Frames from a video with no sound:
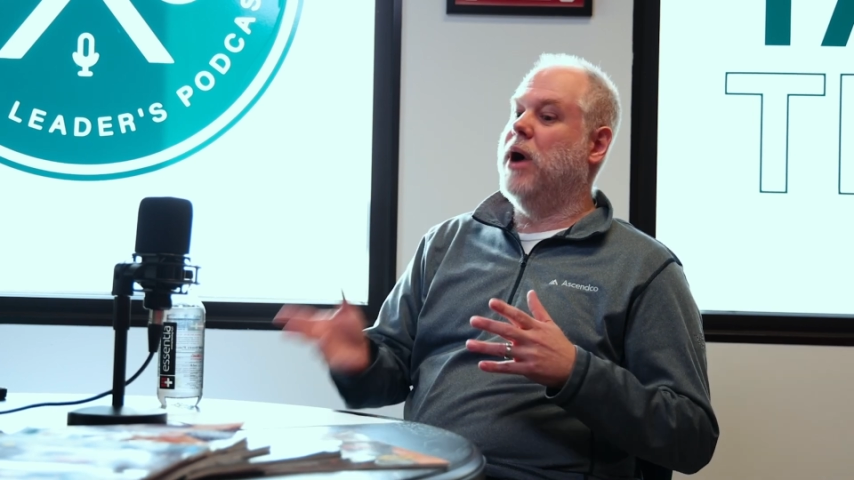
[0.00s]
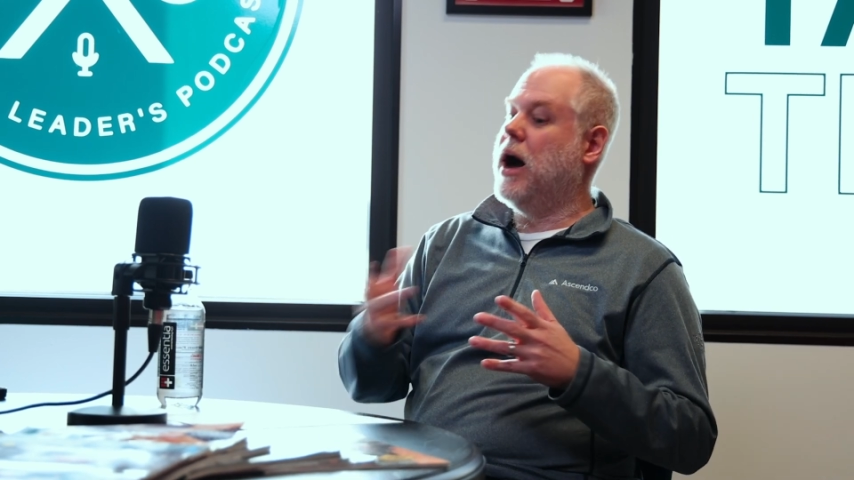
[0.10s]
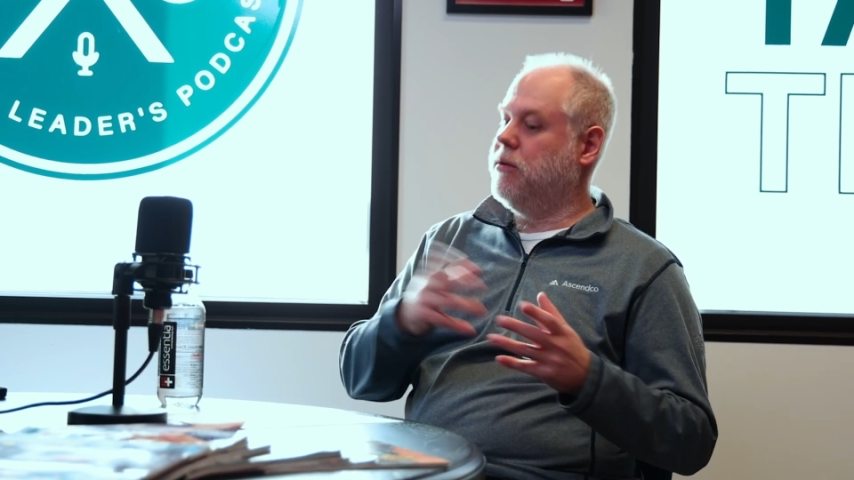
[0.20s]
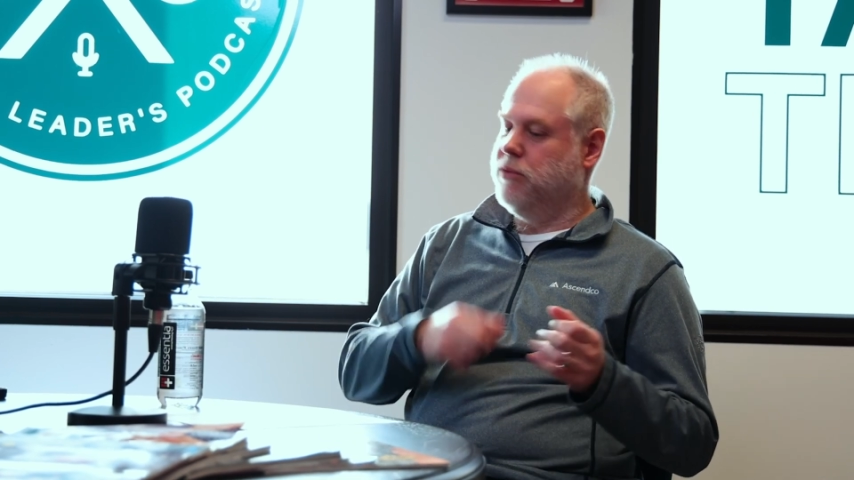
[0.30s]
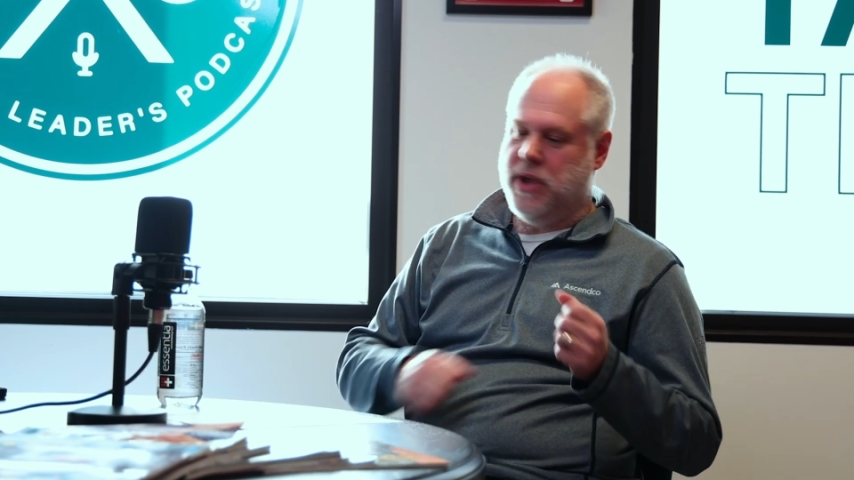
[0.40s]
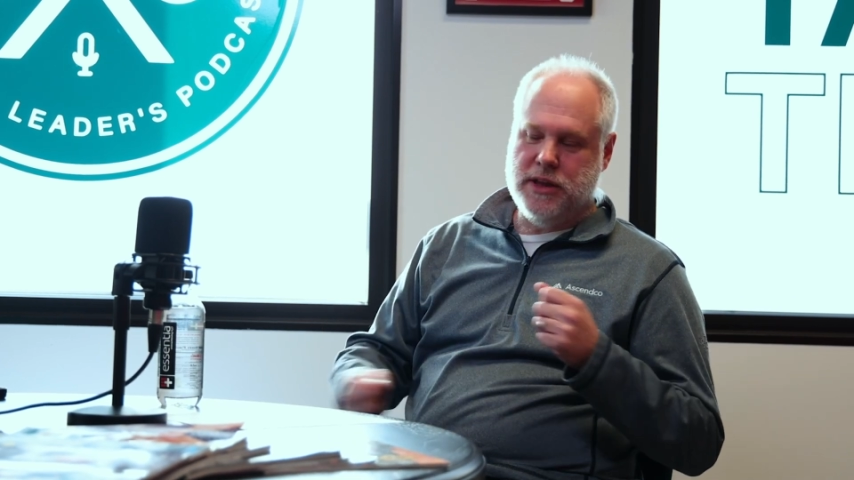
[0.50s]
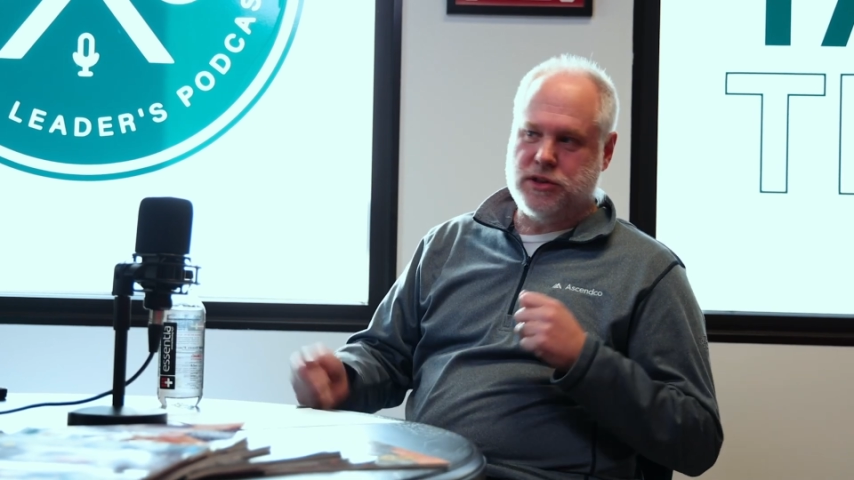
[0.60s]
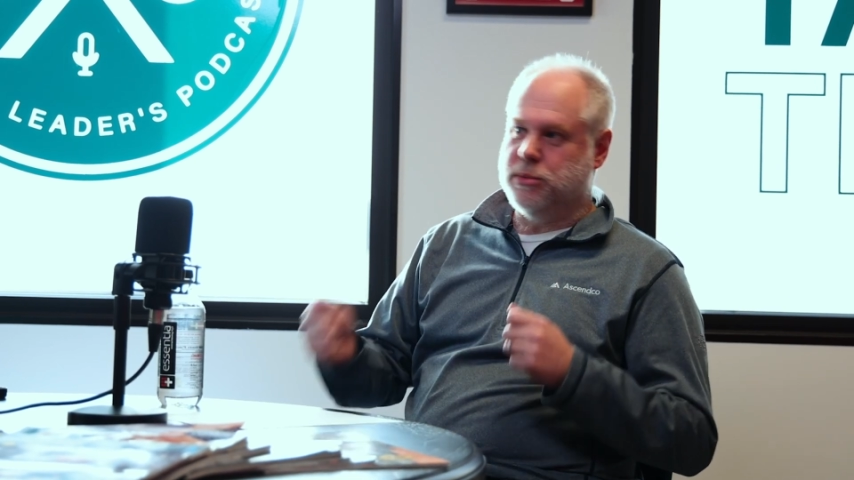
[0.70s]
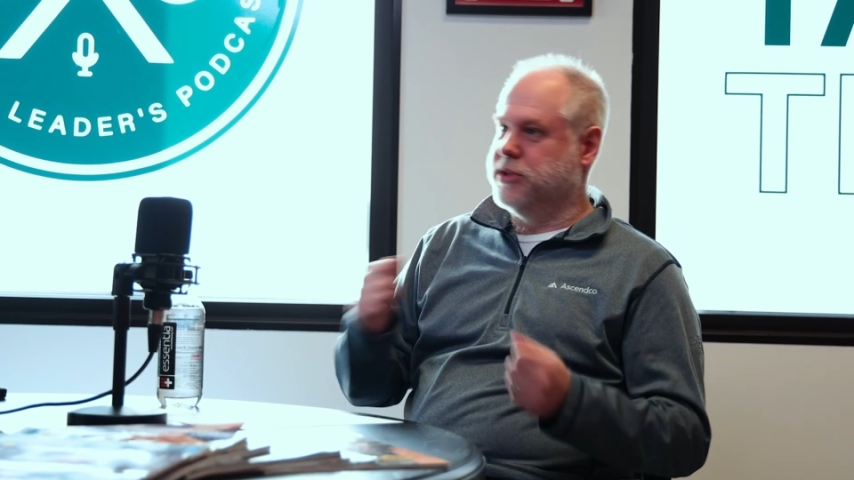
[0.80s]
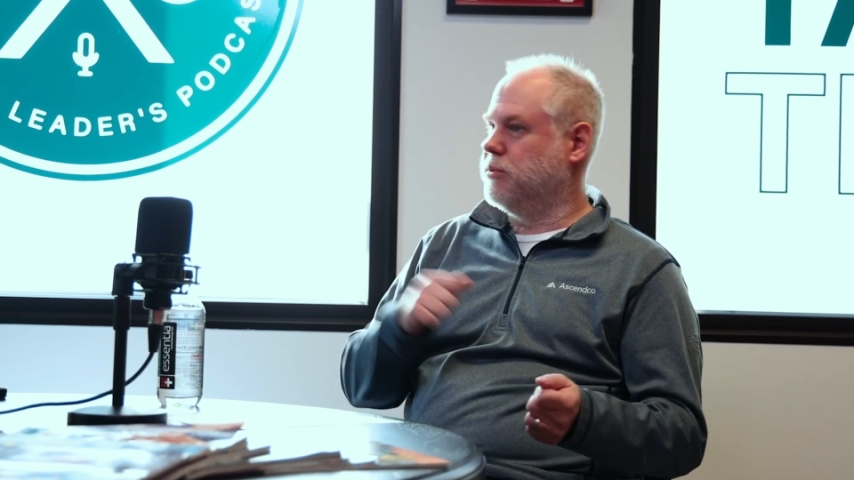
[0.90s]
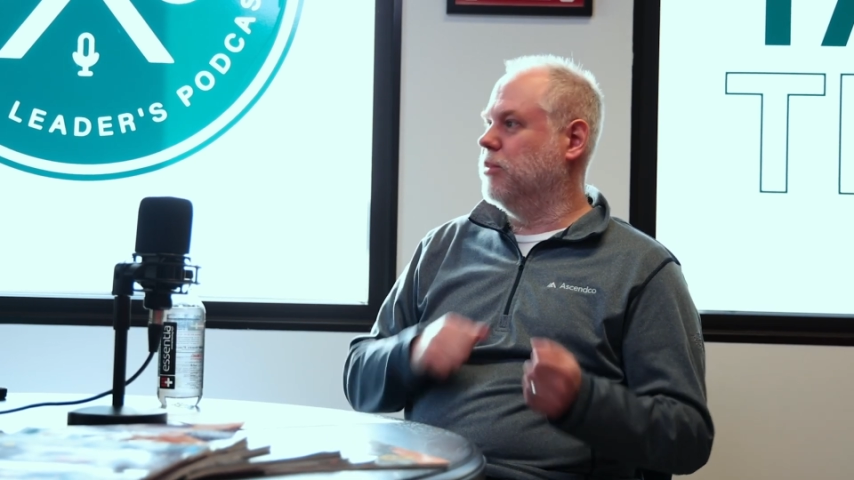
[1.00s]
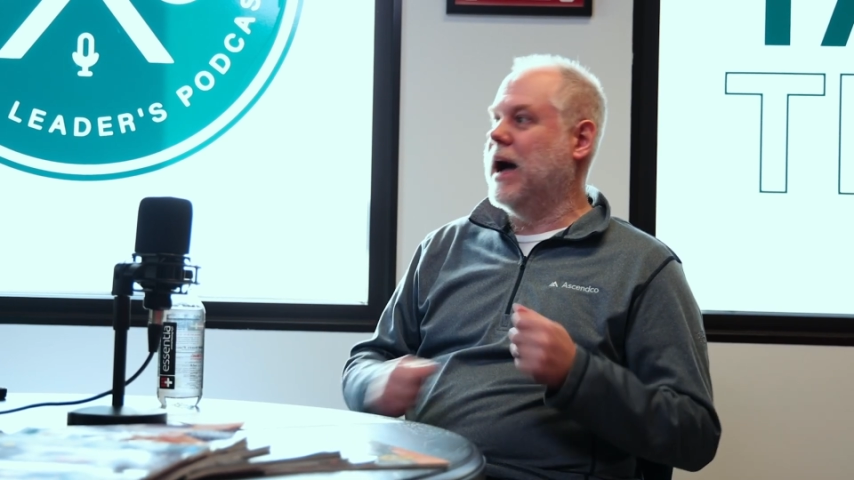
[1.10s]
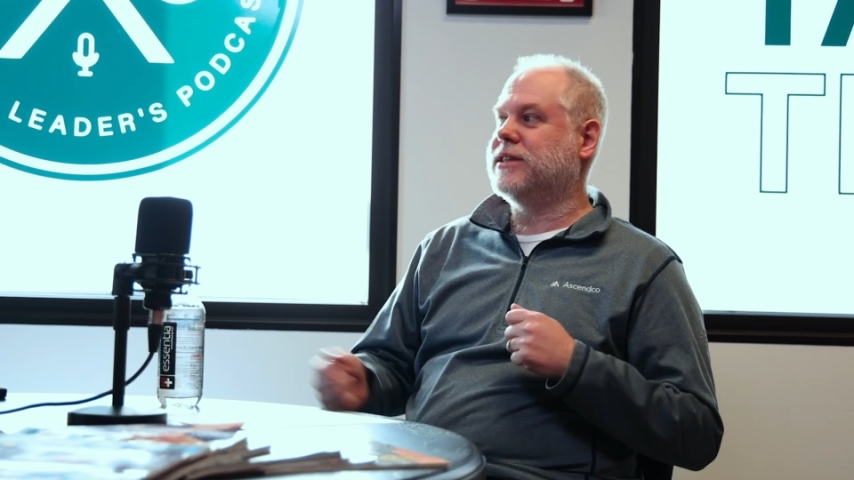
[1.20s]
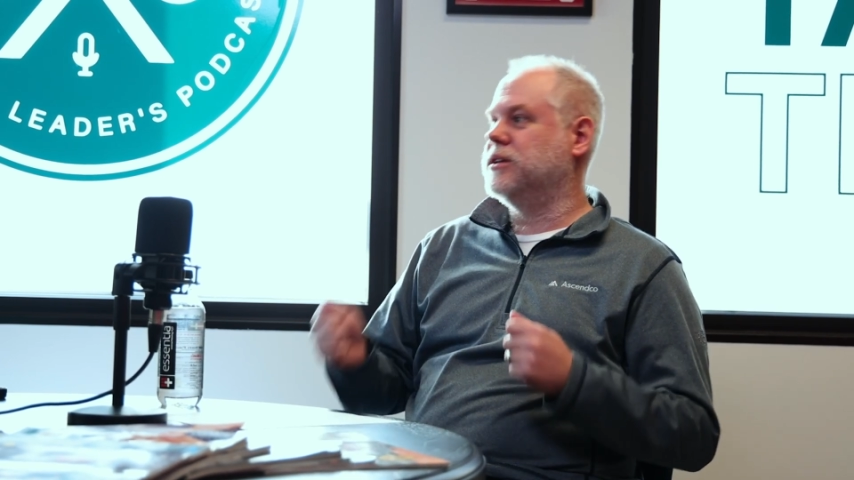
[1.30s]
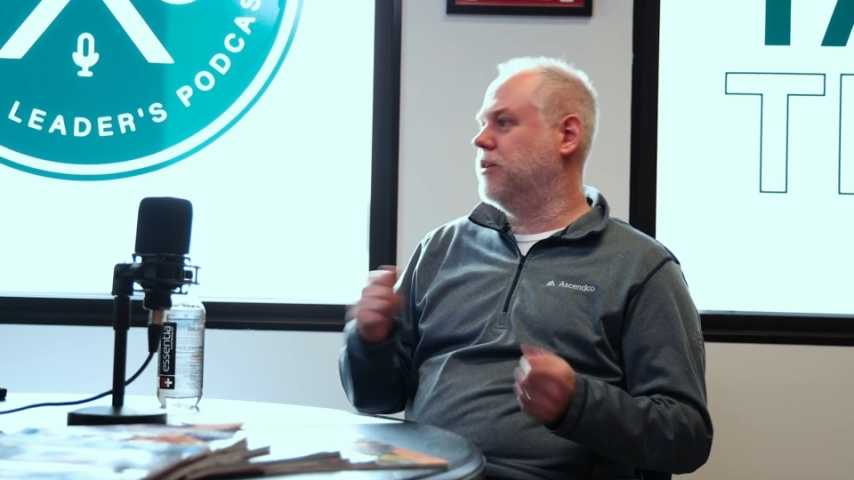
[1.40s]
bought instruments from
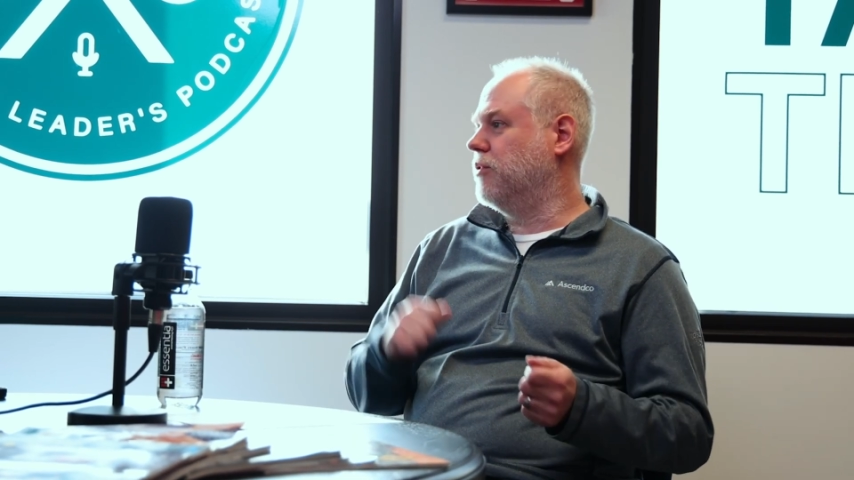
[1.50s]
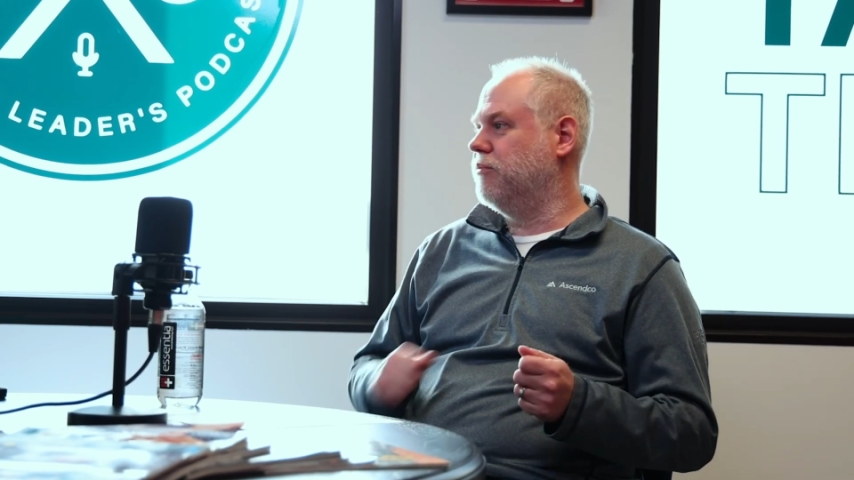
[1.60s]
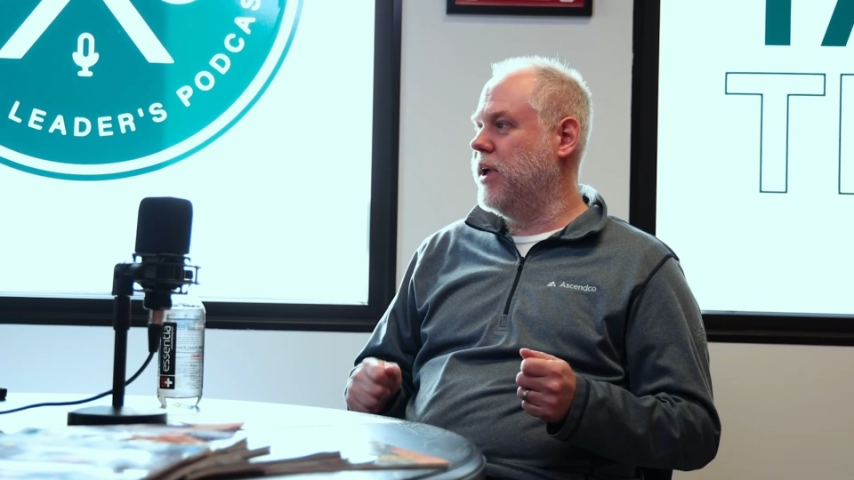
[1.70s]
lots of different